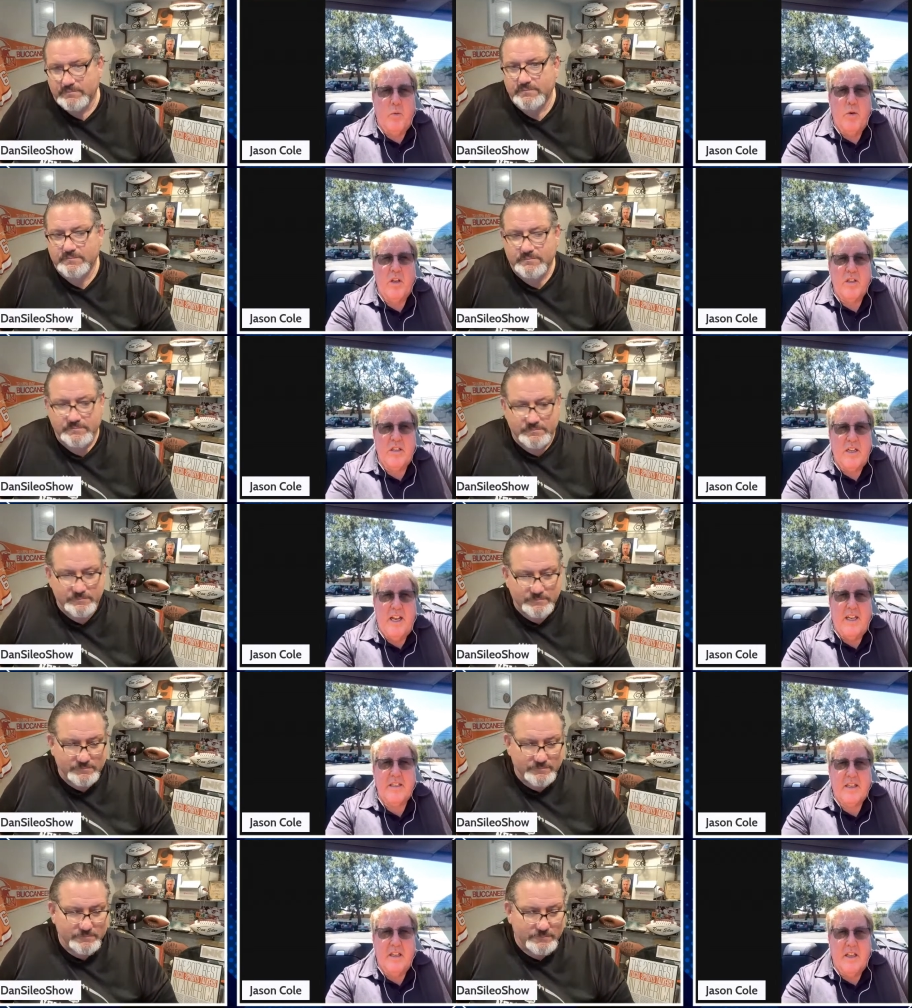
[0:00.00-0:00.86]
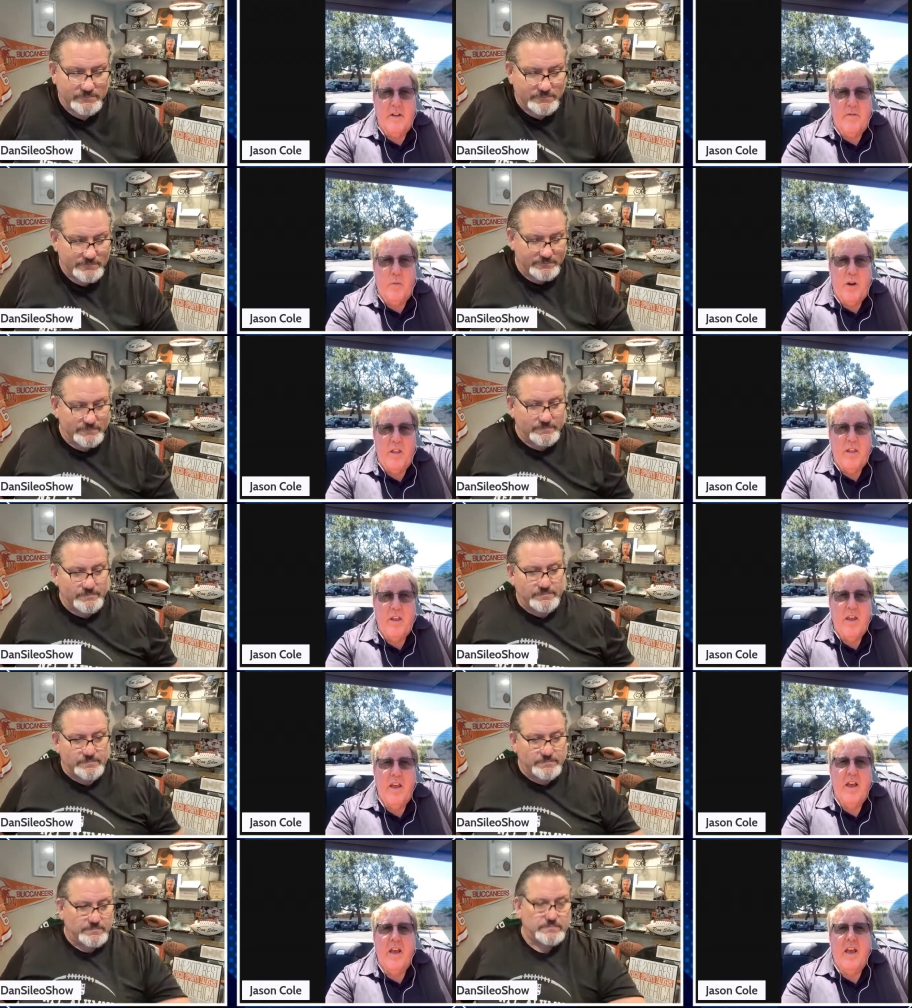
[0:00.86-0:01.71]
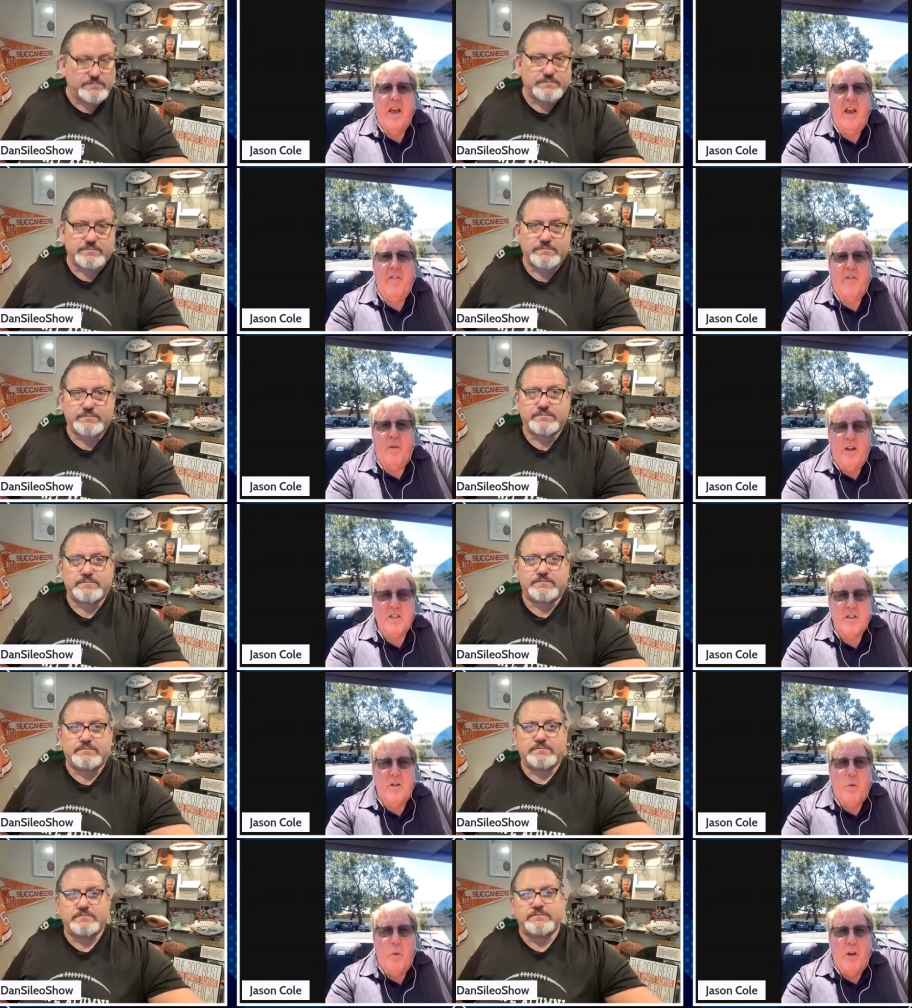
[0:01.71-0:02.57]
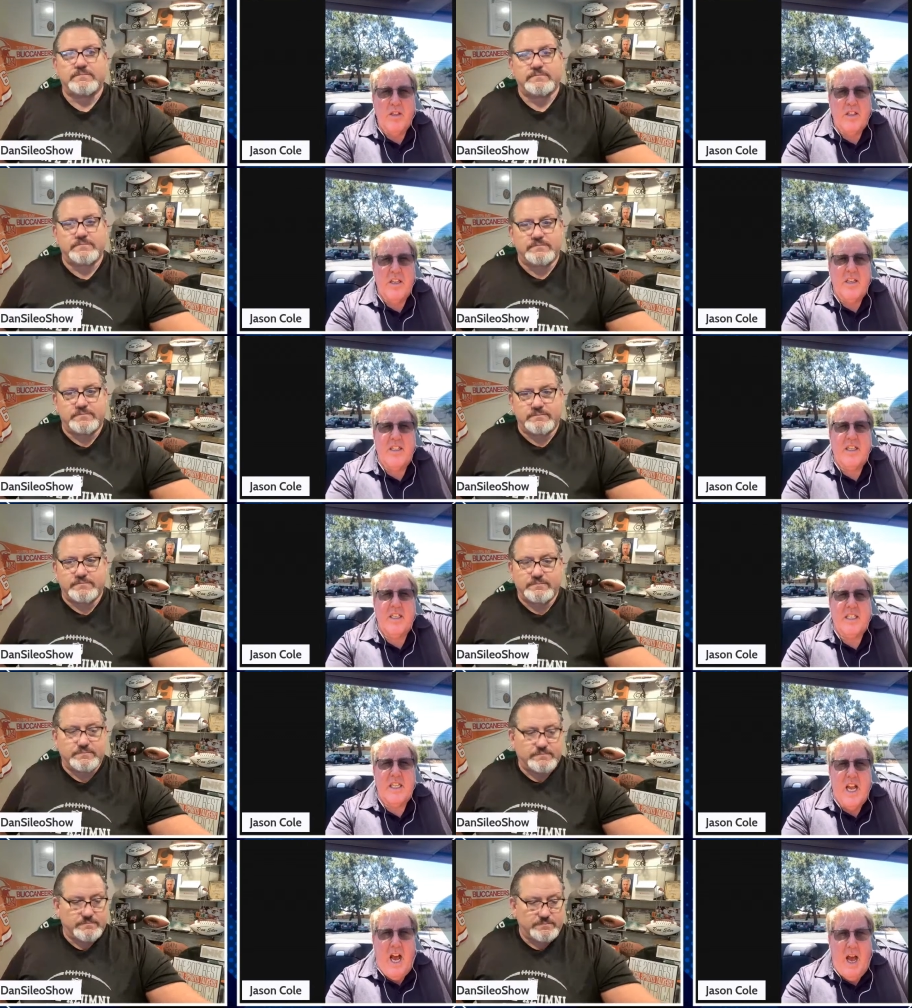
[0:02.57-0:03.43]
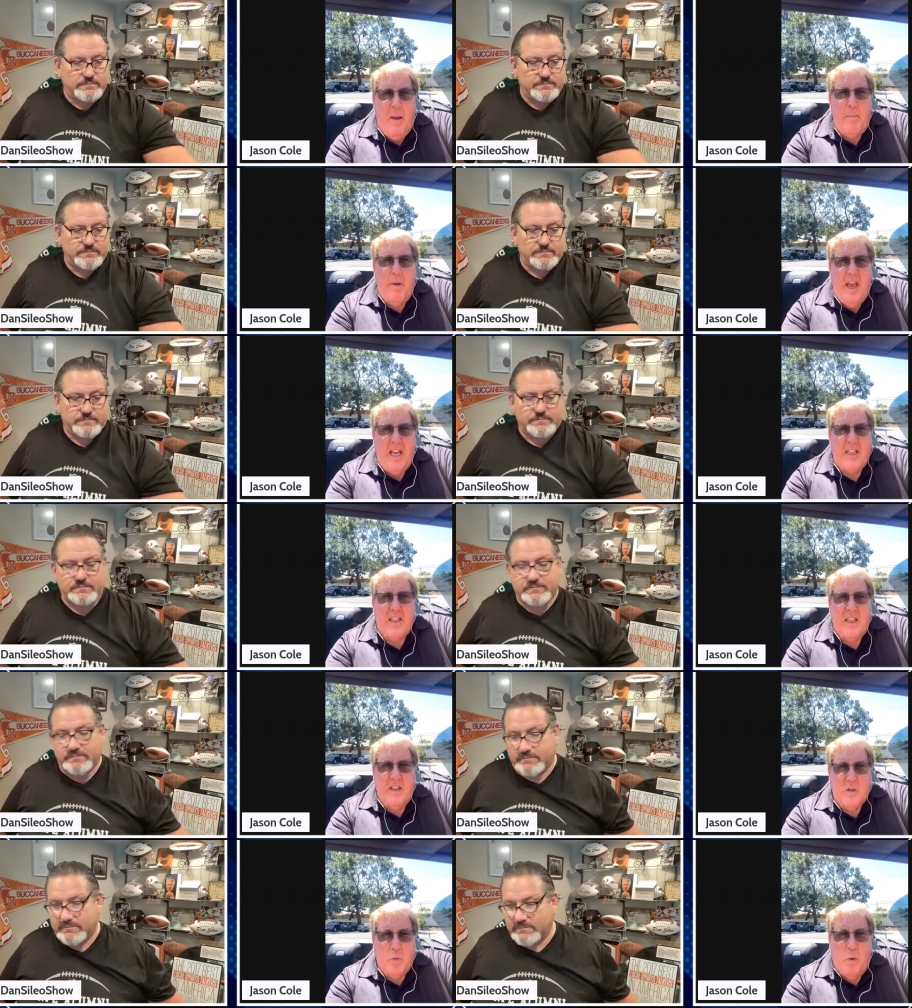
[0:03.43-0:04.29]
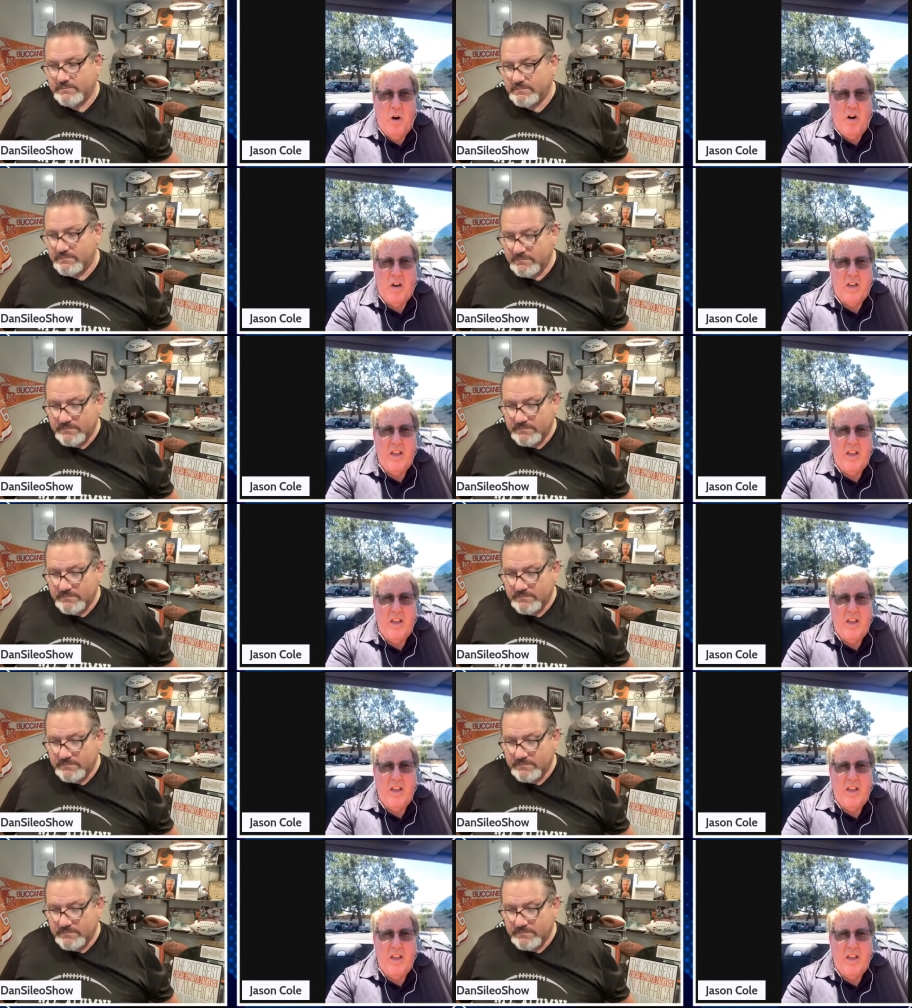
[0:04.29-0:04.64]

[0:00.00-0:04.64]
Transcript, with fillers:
Speaker 1: Wilson has to live with. If Russell Wilson does not make this work,